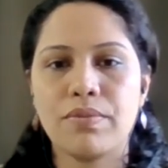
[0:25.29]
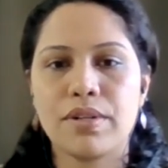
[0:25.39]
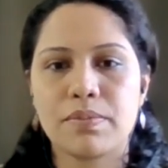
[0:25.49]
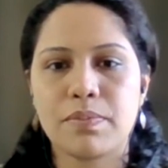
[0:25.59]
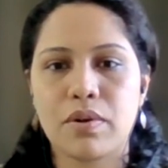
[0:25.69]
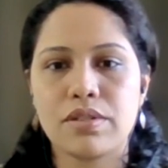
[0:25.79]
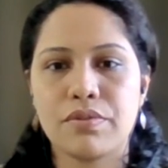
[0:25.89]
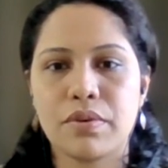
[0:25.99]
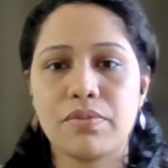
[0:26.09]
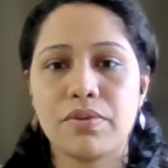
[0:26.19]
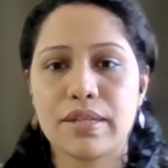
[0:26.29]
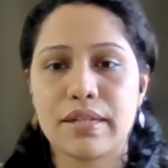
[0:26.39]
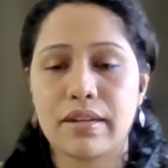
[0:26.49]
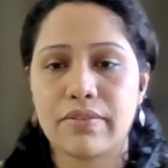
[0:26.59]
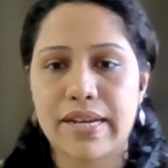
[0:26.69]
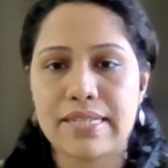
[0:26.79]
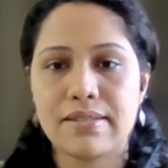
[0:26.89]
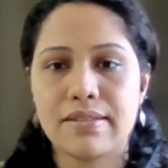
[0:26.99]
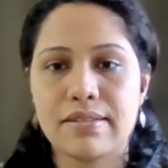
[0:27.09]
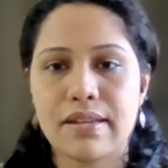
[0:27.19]
response from retail
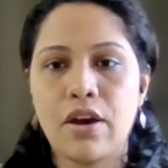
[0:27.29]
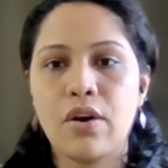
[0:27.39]
investors